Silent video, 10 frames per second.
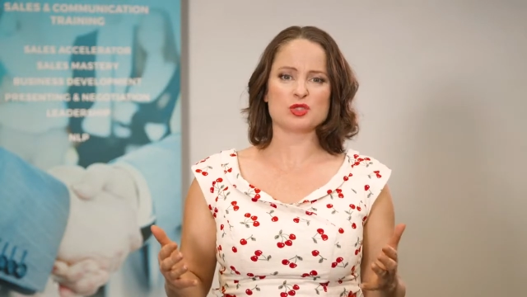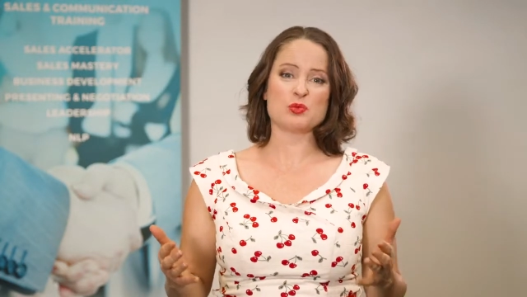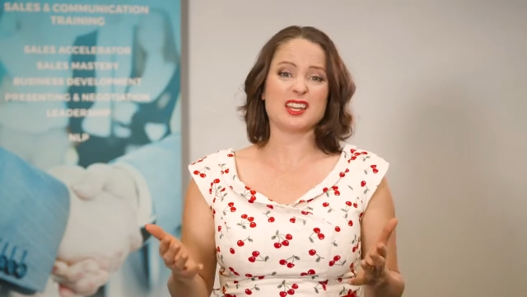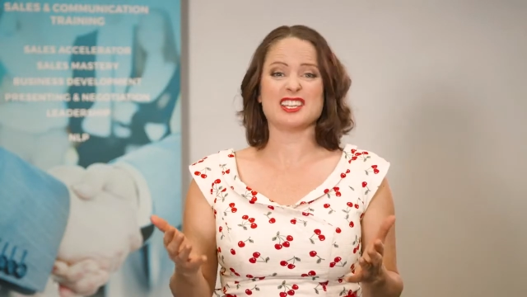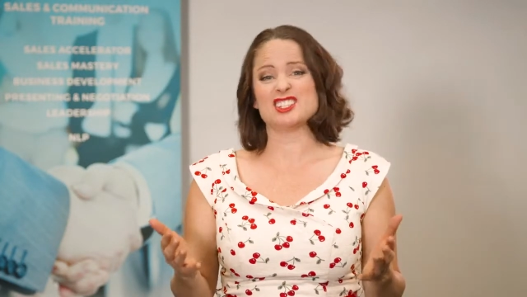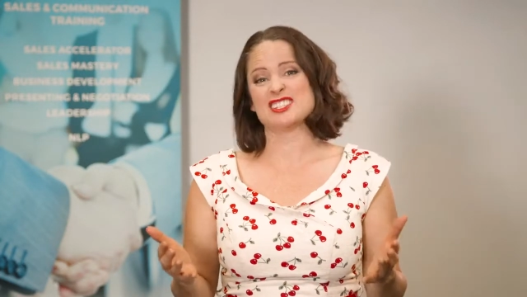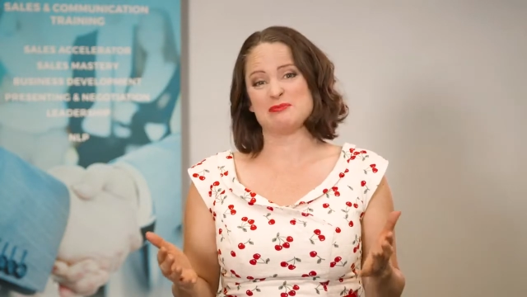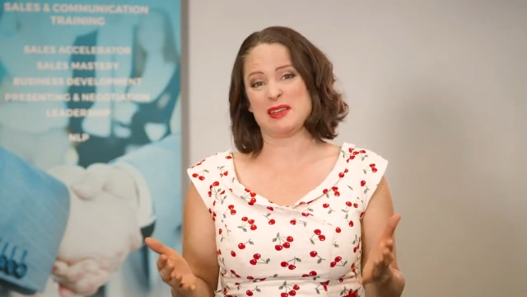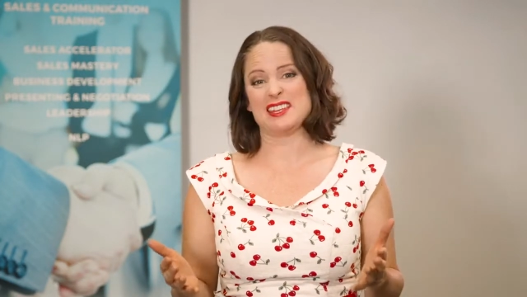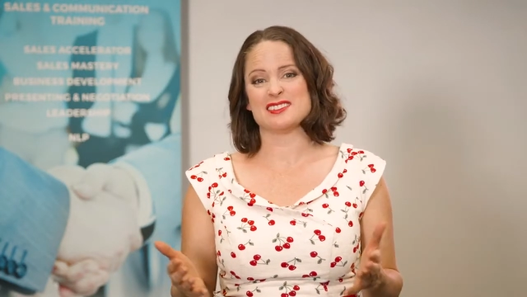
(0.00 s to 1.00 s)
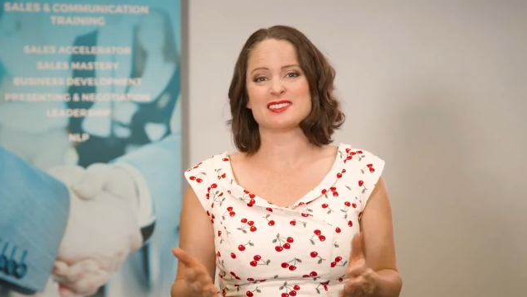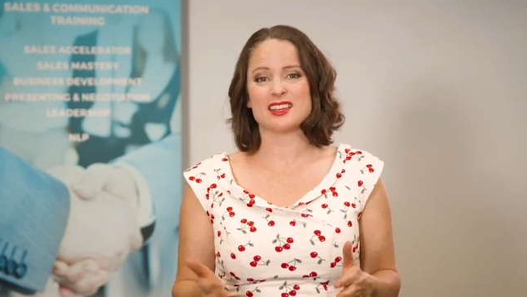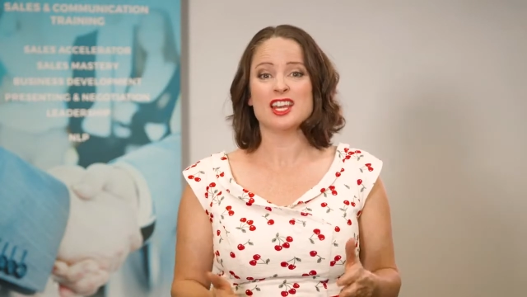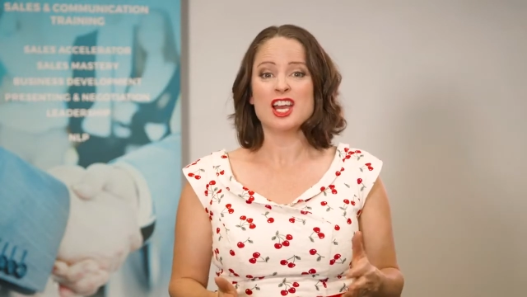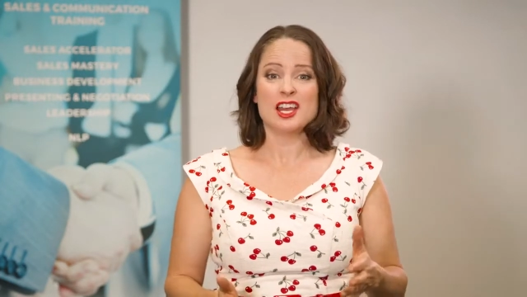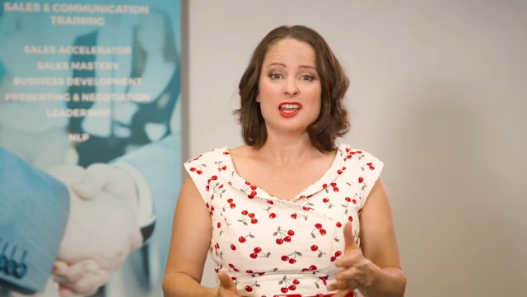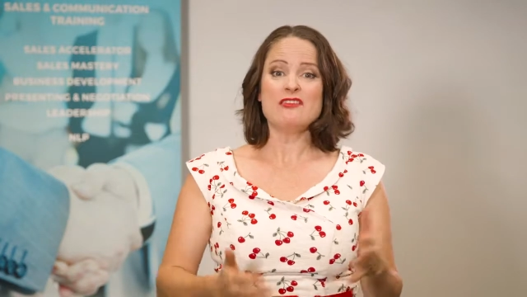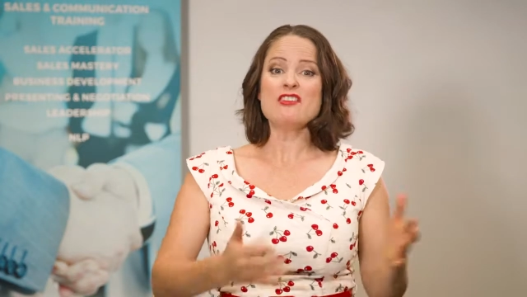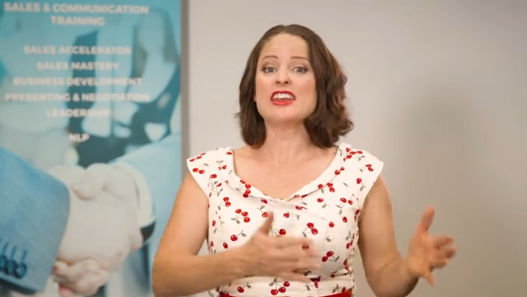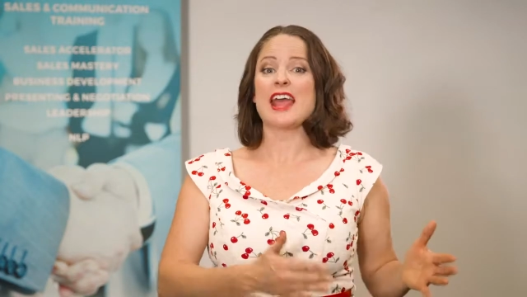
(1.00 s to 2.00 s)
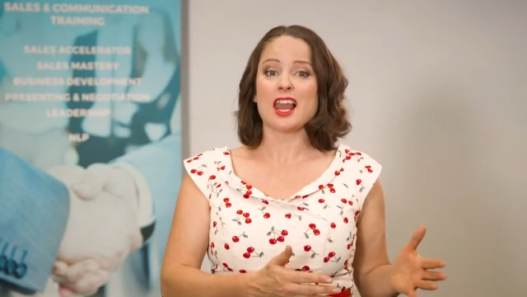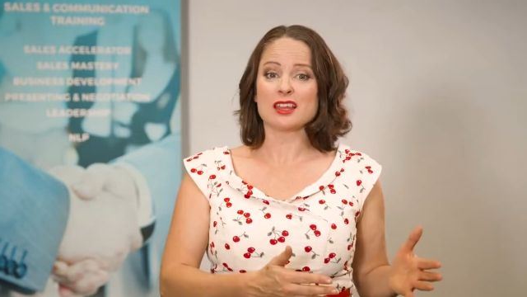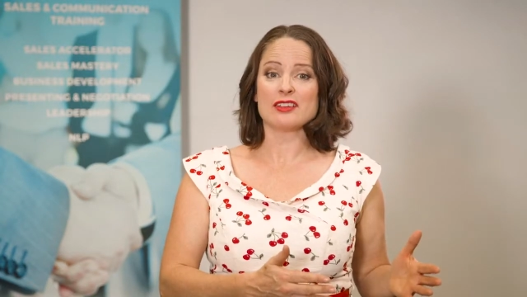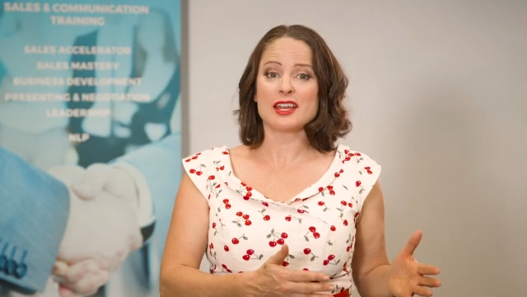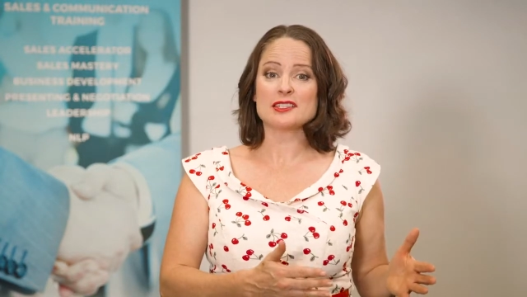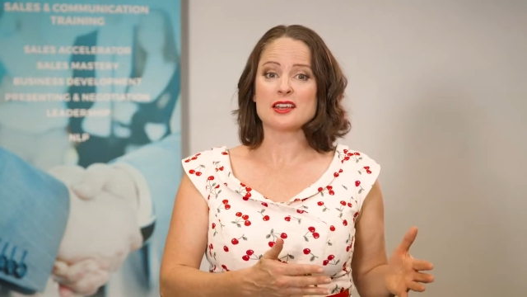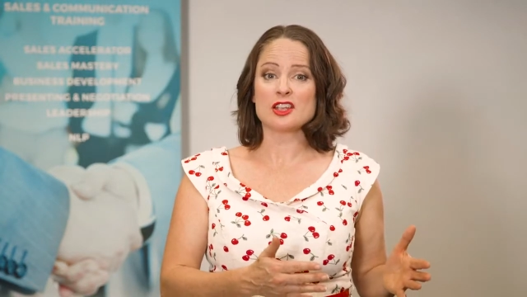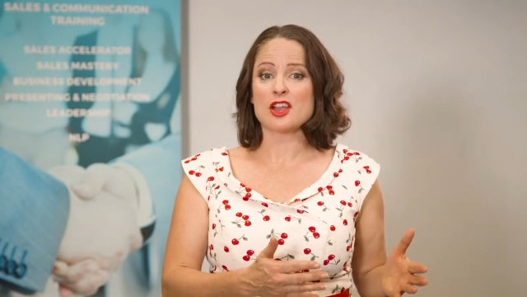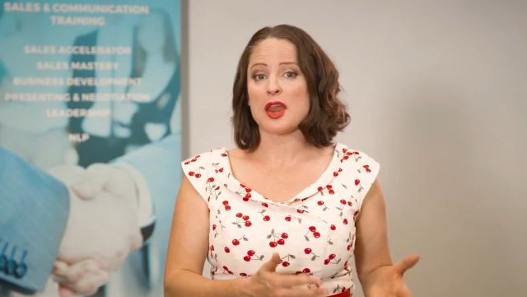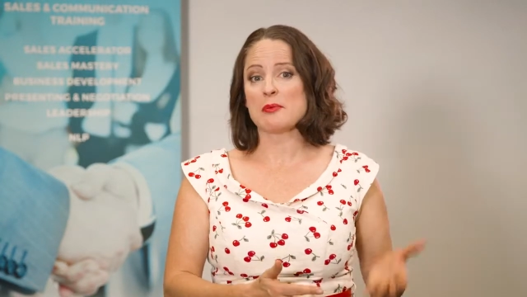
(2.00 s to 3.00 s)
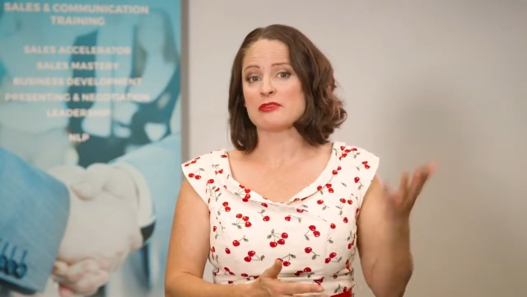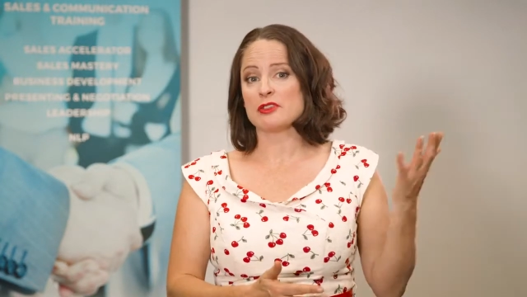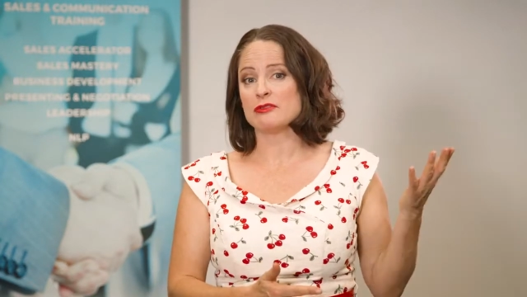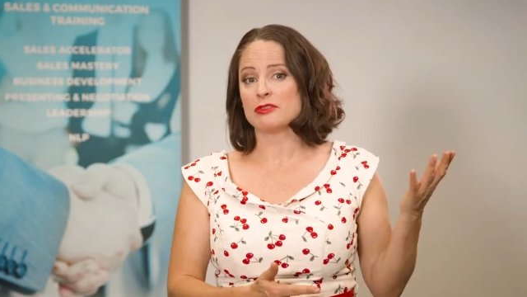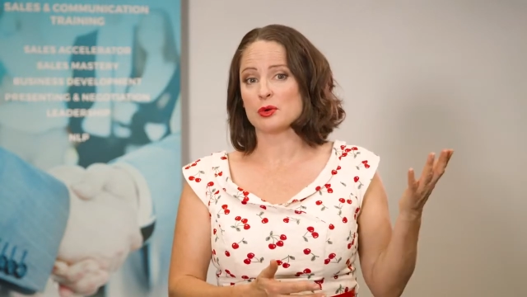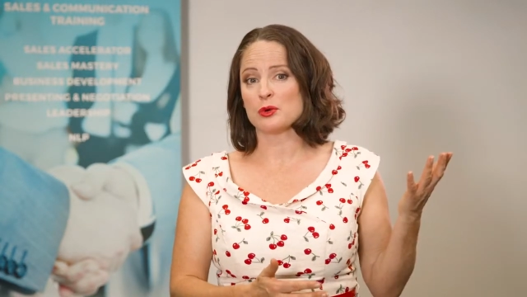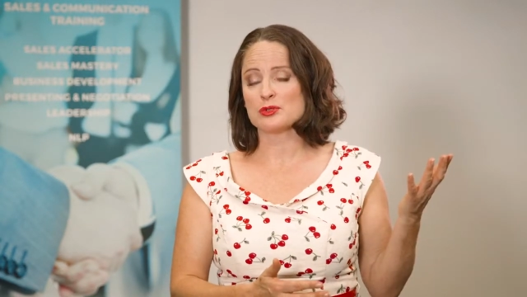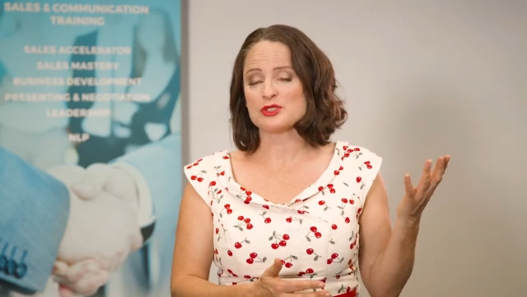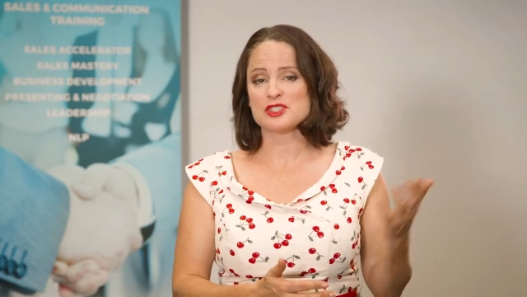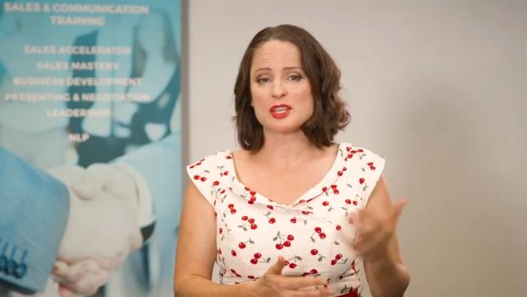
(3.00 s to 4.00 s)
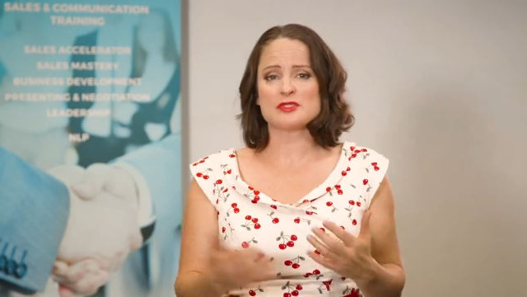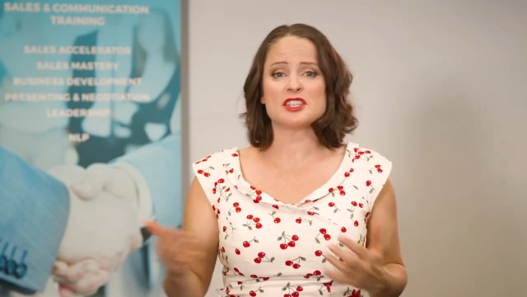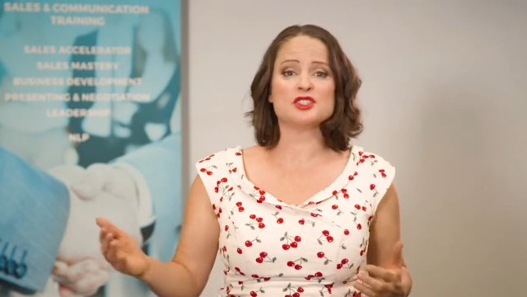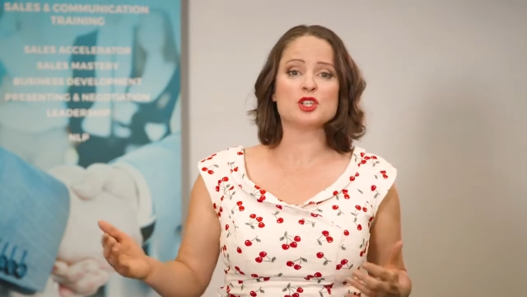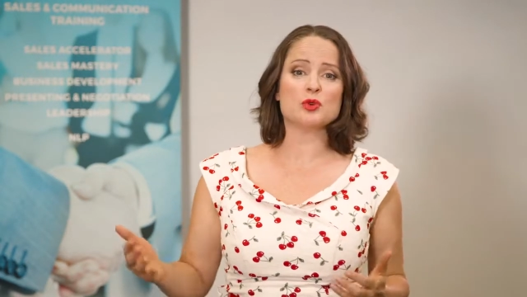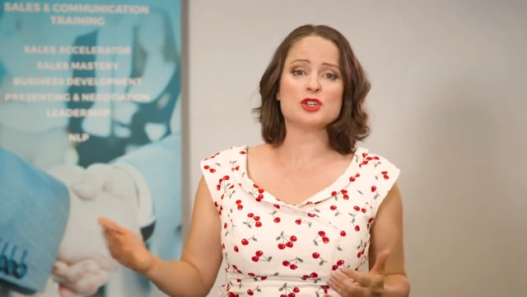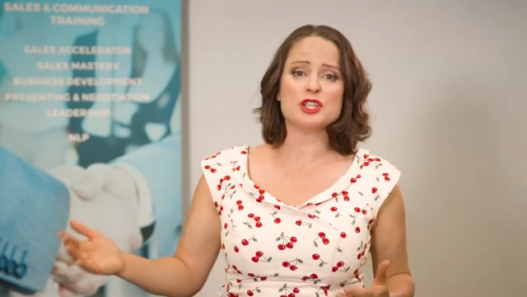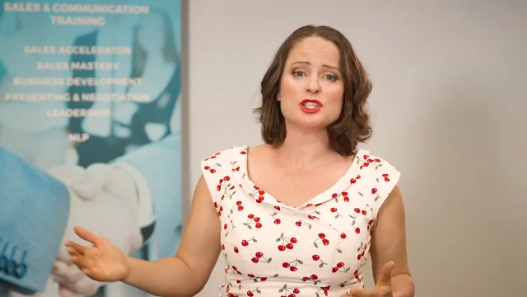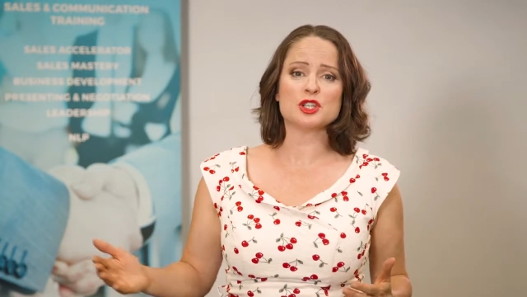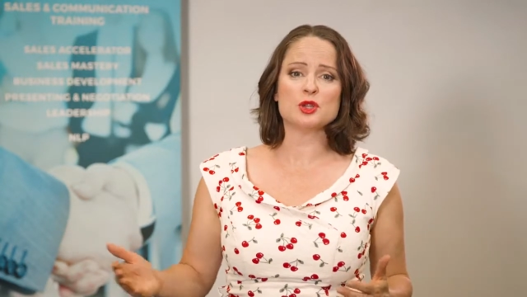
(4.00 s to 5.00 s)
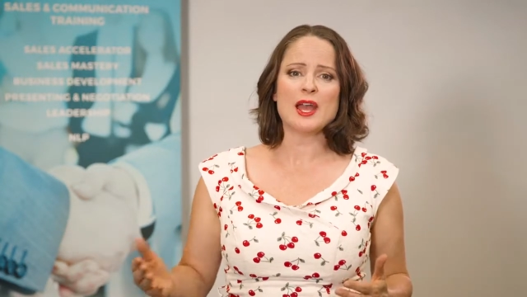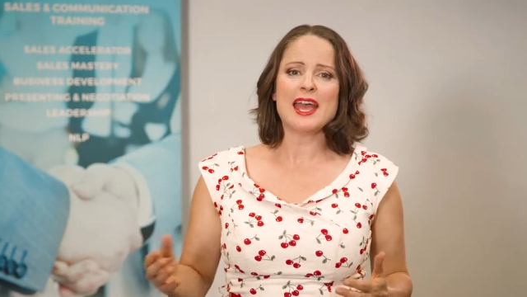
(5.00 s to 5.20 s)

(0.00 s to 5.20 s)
Well, it just means that if you're in an elevator, you're going up a few floors and someone says to you, what do you do?